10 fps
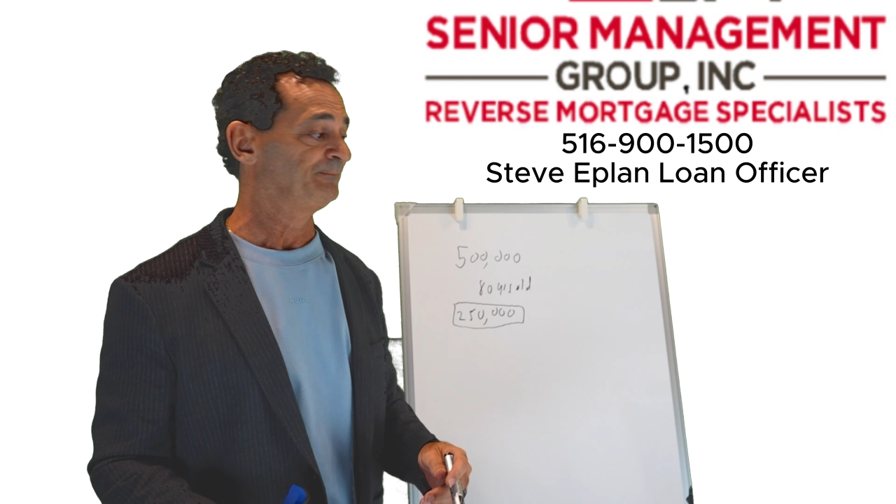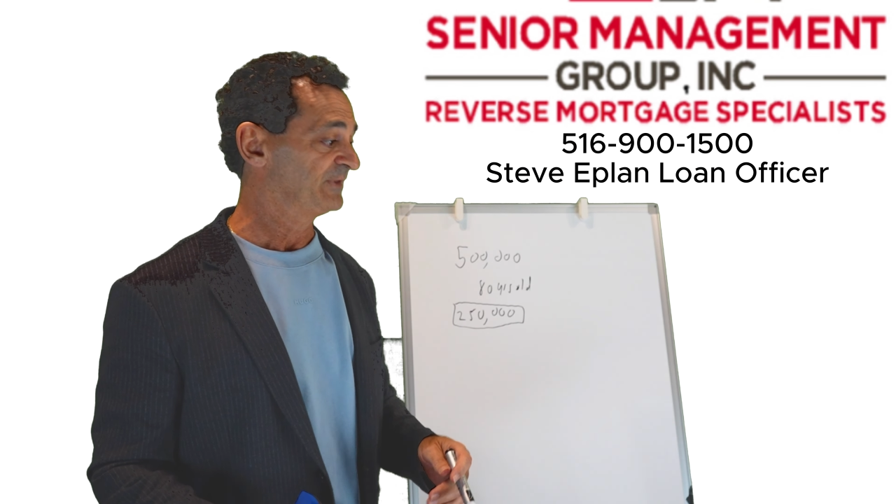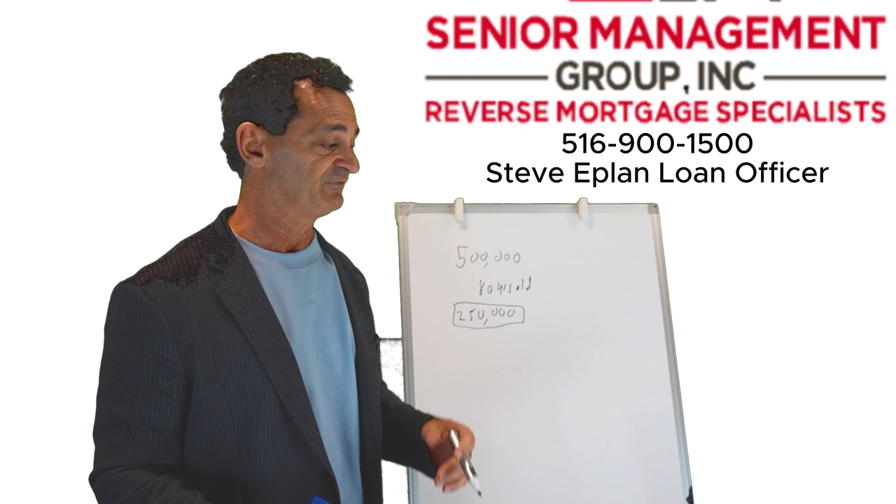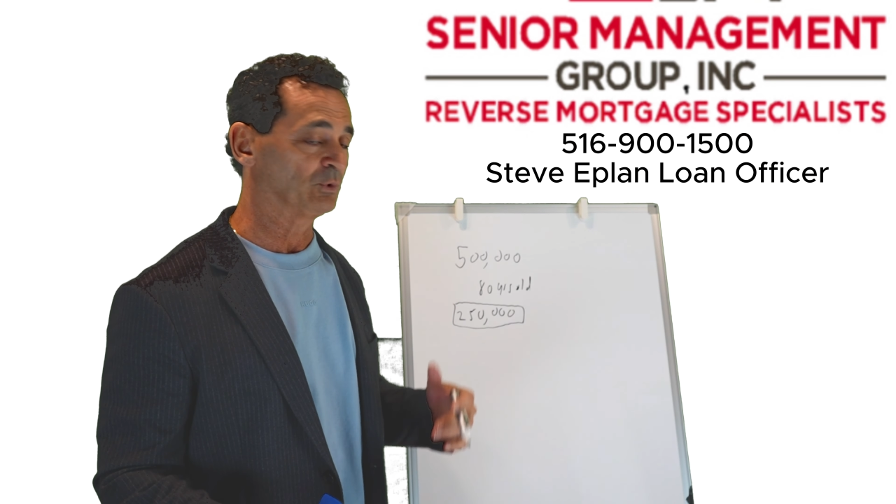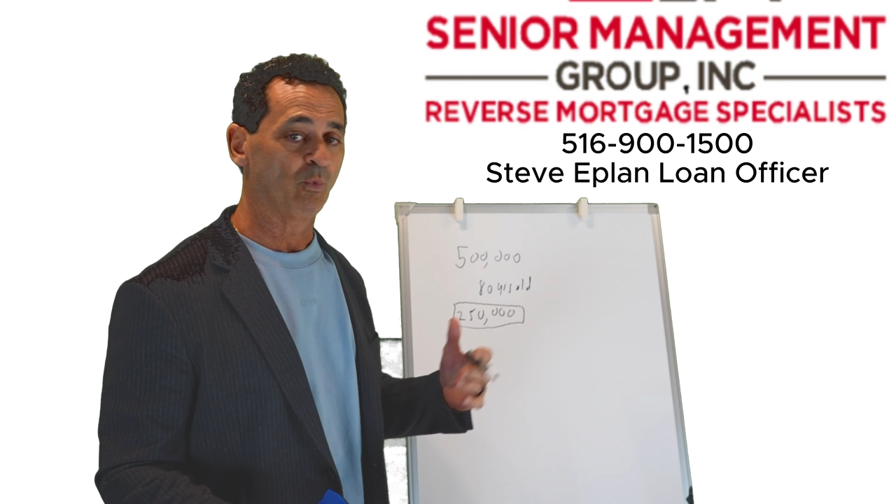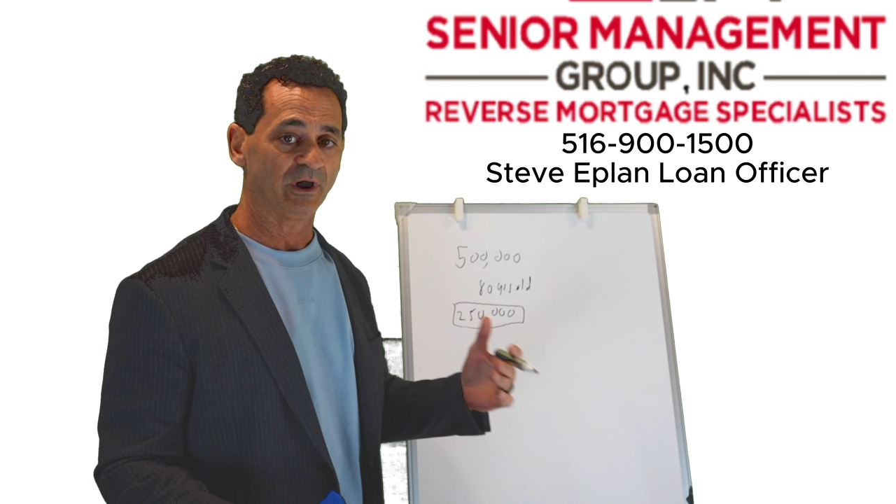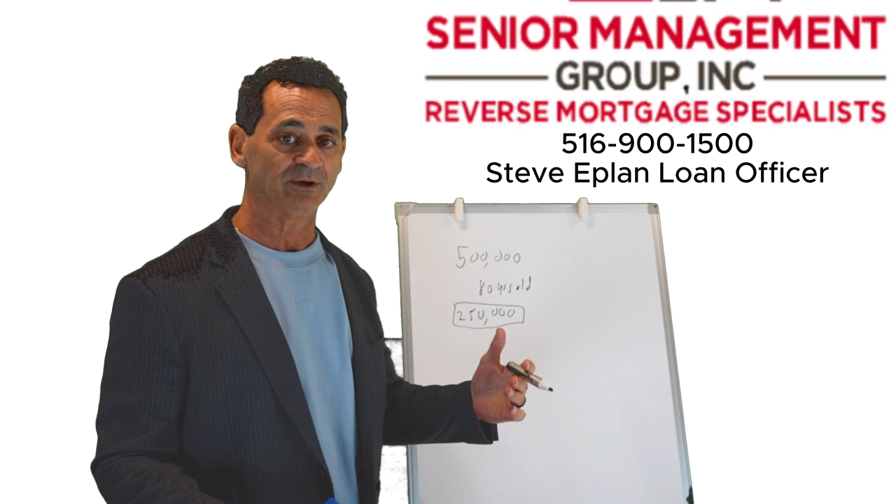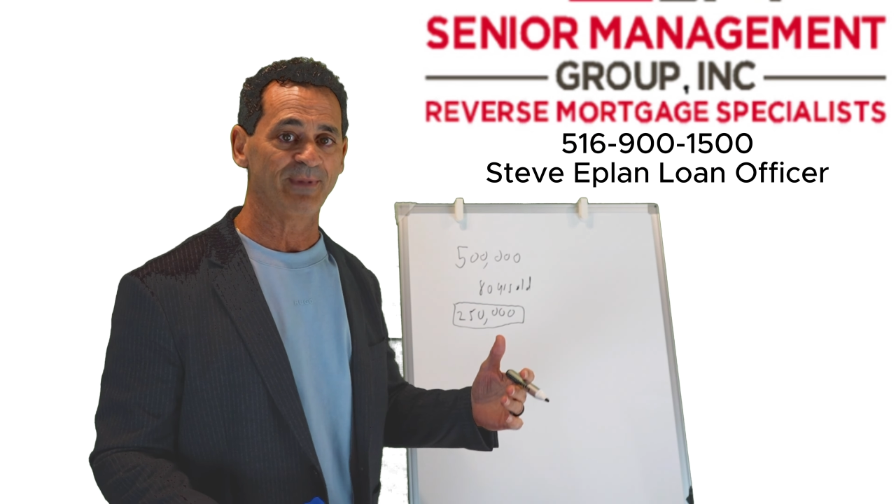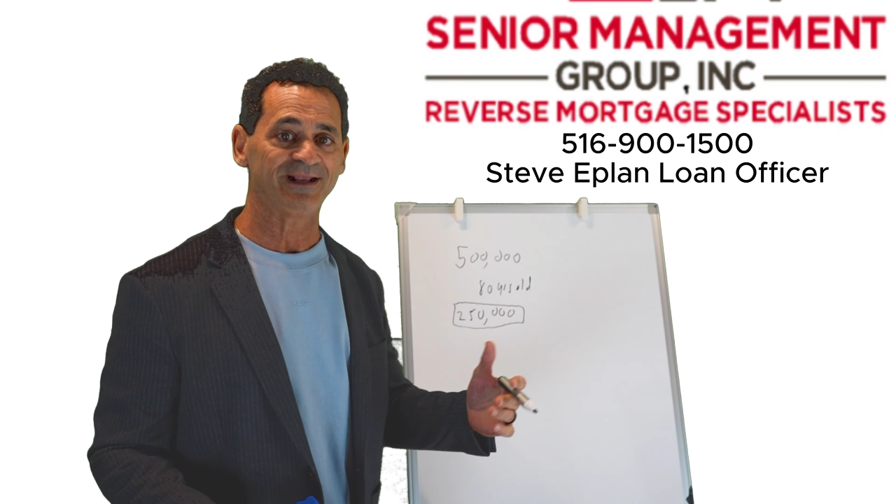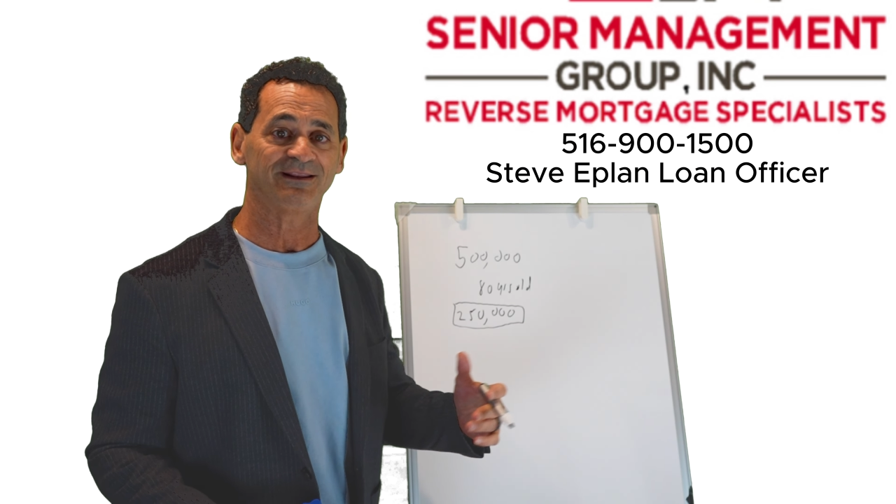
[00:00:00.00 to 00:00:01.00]
If you
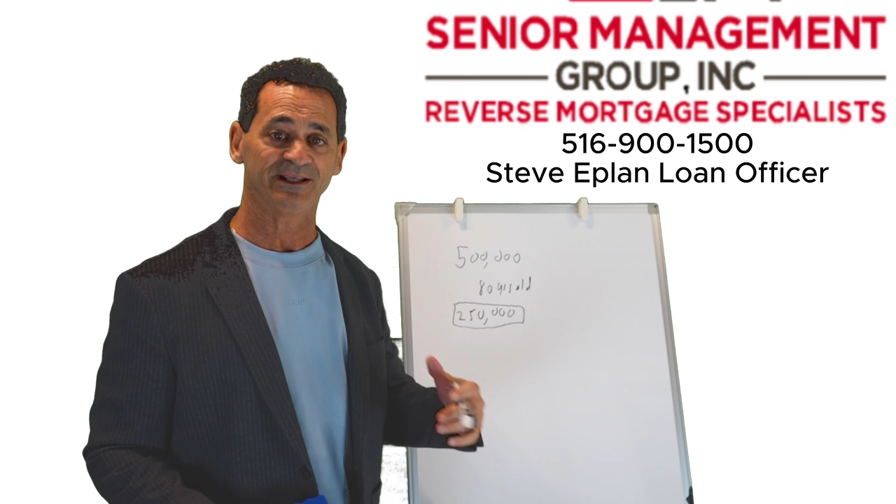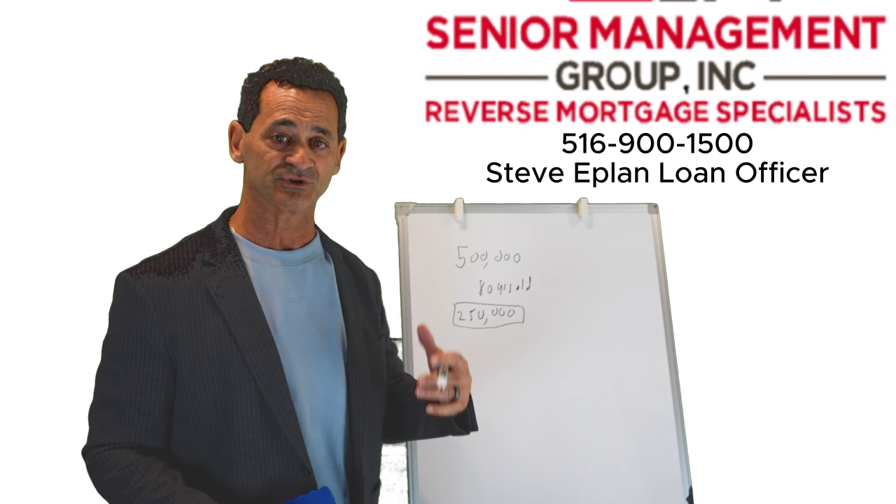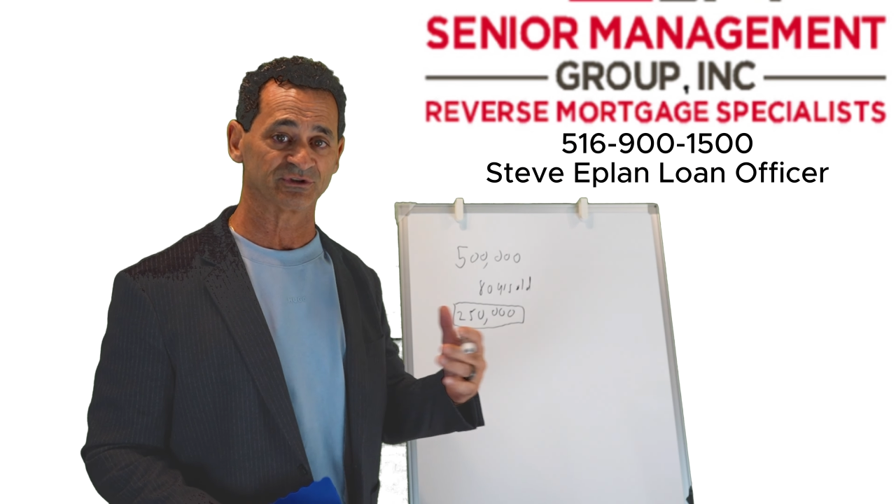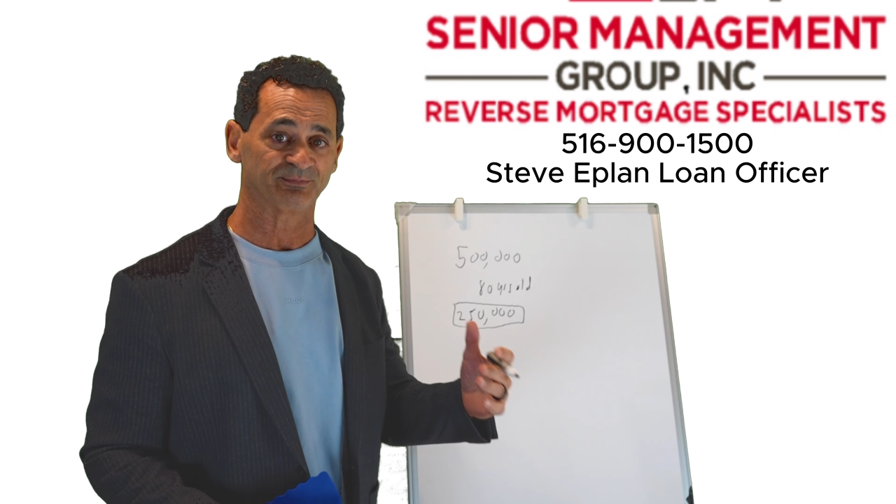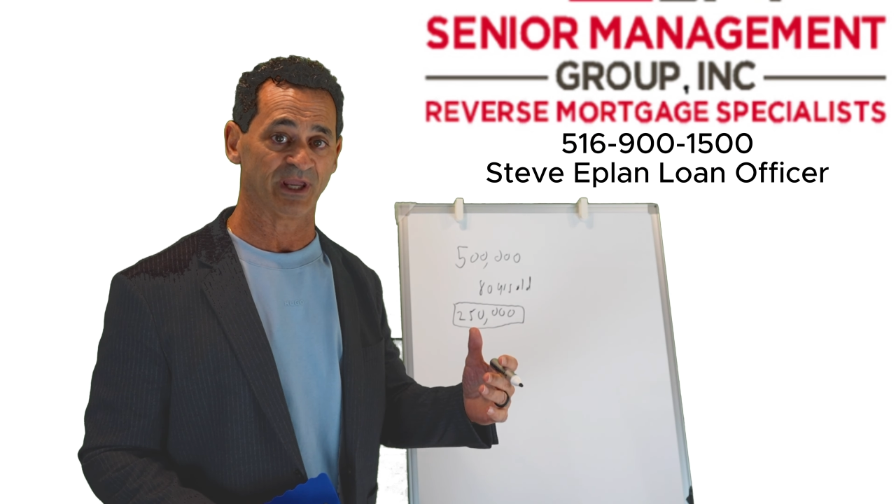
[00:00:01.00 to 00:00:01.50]
want to make the interest